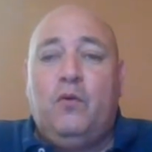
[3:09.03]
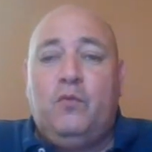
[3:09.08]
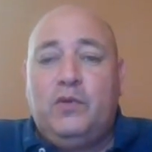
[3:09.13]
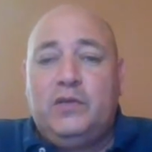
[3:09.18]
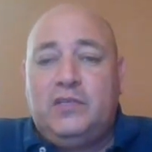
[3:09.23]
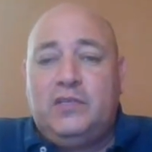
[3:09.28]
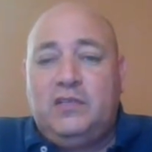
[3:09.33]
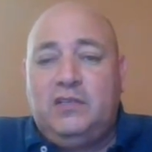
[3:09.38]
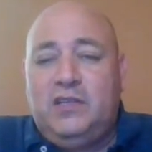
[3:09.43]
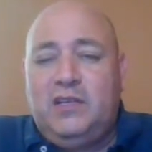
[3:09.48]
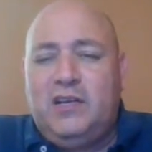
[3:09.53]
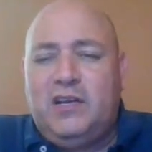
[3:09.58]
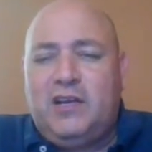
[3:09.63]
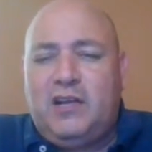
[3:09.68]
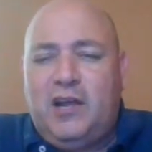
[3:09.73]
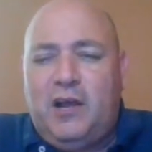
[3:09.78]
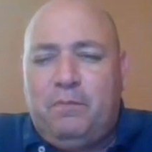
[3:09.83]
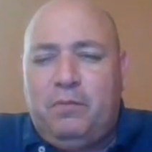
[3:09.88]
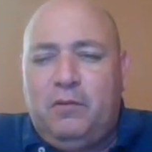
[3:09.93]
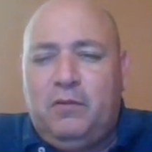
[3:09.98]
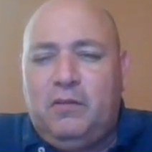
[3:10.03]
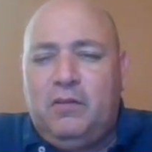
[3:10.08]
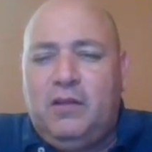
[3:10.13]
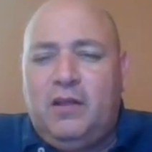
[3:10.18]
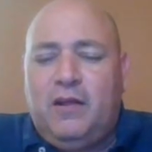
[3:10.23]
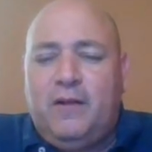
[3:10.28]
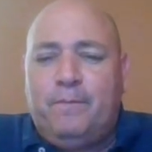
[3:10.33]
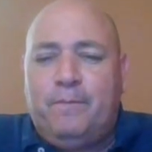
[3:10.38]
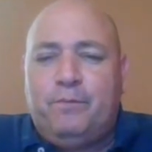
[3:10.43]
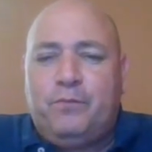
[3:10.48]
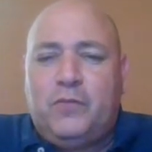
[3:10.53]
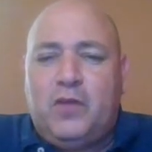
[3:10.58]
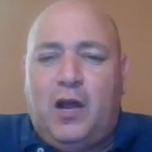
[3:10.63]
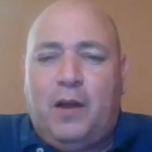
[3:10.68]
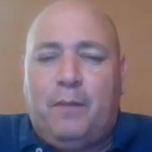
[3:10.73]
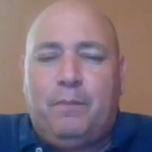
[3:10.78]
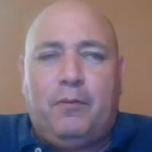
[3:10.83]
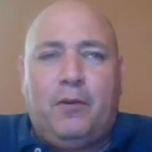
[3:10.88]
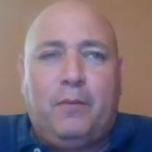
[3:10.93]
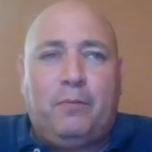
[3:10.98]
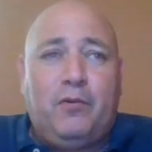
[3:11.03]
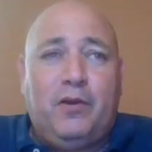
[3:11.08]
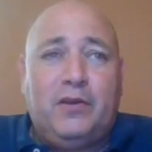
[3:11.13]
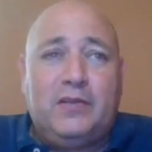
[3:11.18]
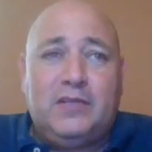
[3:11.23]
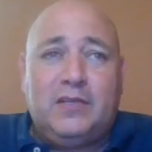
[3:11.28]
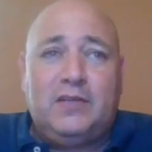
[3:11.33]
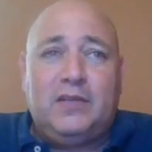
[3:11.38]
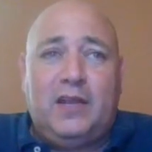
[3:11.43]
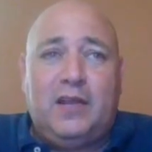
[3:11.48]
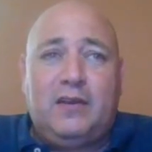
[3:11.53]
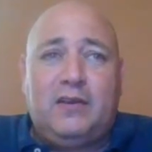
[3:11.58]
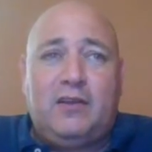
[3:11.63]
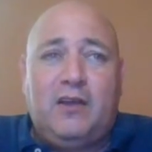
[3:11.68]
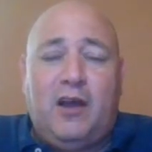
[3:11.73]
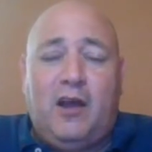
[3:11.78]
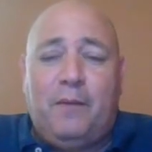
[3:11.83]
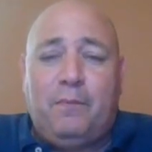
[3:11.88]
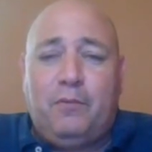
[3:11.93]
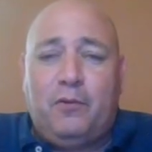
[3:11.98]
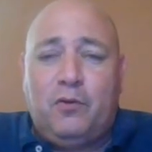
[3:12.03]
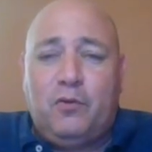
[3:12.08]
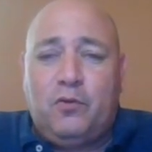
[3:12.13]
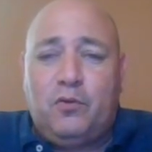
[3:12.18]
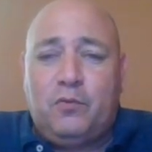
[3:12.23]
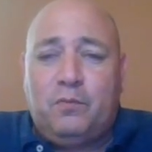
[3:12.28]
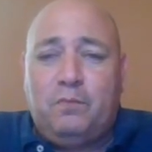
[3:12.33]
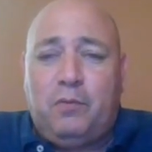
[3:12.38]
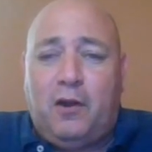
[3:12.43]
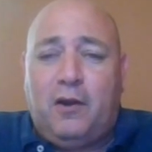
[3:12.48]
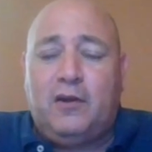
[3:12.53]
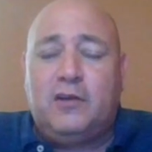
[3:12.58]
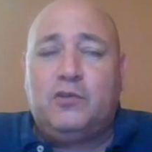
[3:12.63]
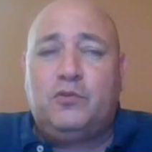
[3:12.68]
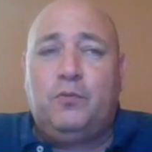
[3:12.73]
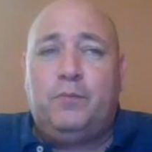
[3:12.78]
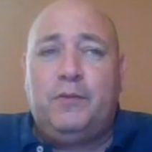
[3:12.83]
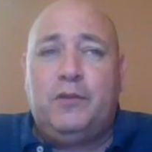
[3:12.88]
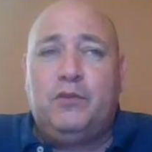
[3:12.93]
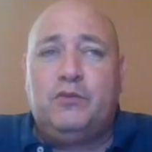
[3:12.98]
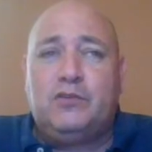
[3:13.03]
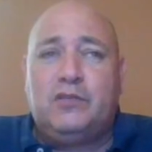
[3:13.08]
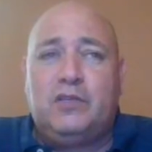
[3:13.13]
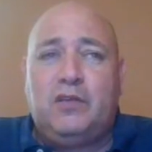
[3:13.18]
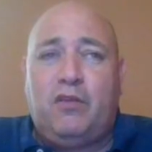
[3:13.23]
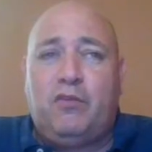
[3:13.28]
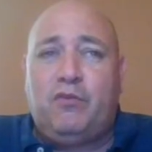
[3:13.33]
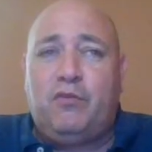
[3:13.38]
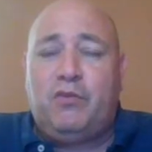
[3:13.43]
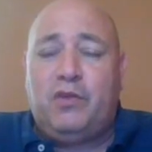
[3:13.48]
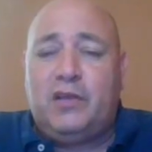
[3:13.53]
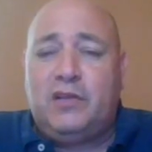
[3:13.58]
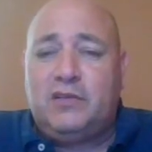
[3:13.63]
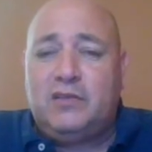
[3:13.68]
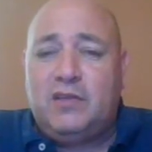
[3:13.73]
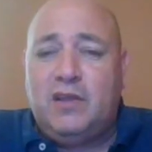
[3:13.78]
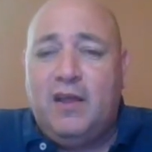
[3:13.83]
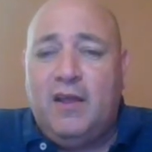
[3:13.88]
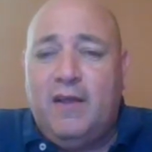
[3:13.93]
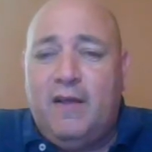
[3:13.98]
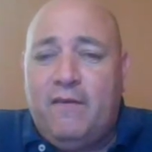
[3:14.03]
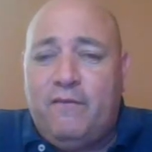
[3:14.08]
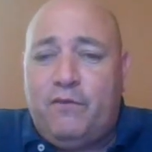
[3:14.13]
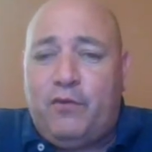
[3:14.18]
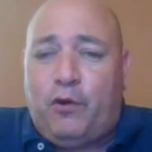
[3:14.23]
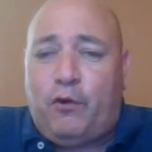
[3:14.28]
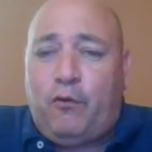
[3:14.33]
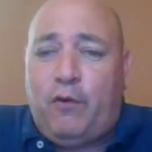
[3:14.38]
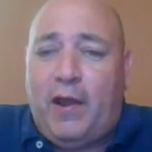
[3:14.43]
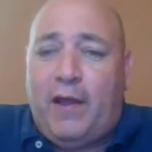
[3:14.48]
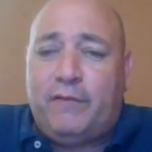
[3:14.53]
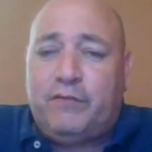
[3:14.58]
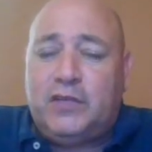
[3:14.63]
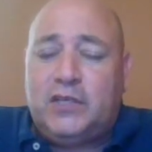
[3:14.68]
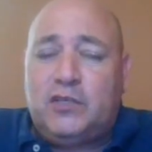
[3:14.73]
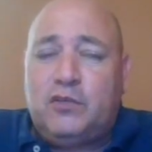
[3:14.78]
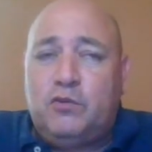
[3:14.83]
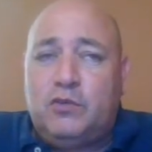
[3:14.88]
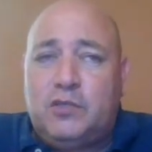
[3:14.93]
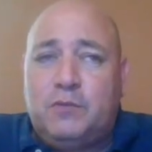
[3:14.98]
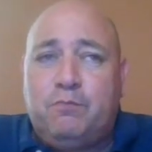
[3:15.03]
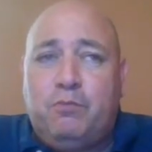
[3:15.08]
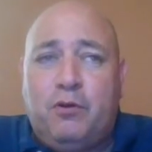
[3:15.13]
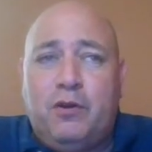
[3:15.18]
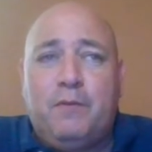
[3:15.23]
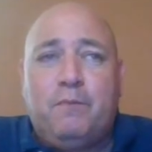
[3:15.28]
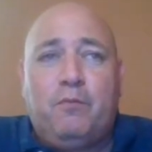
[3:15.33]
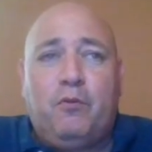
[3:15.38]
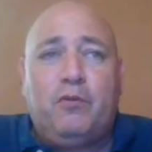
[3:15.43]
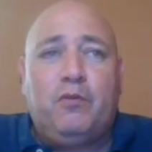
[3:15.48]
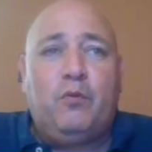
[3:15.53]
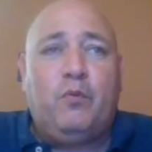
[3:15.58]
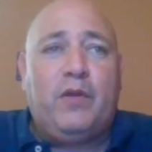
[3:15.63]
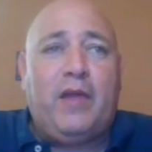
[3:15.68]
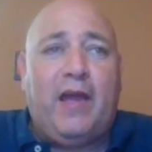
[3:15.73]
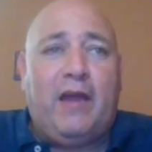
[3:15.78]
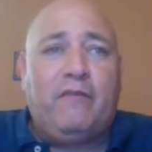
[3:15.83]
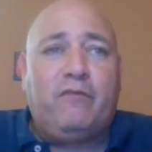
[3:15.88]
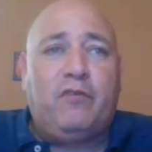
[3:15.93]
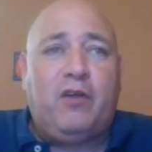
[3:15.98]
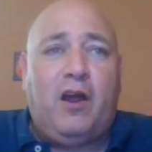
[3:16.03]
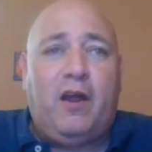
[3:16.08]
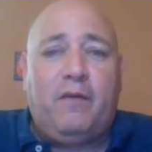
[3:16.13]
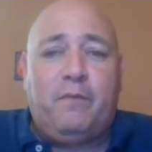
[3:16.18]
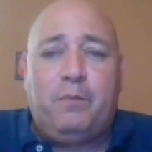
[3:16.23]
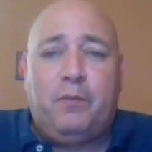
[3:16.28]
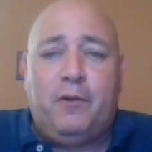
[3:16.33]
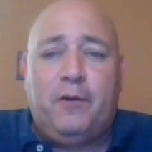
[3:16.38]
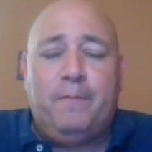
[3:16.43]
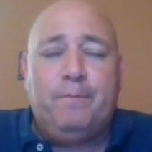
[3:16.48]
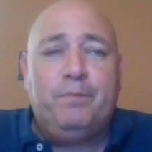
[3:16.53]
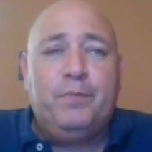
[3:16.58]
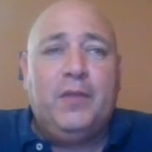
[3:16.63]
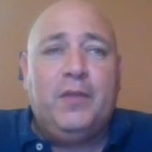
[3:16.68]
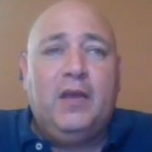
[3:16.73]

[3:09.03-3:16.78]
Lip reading: We still need a couple copper upgrades, and copper bars will be used in other things for crafting. So it's pretty important that we have copper.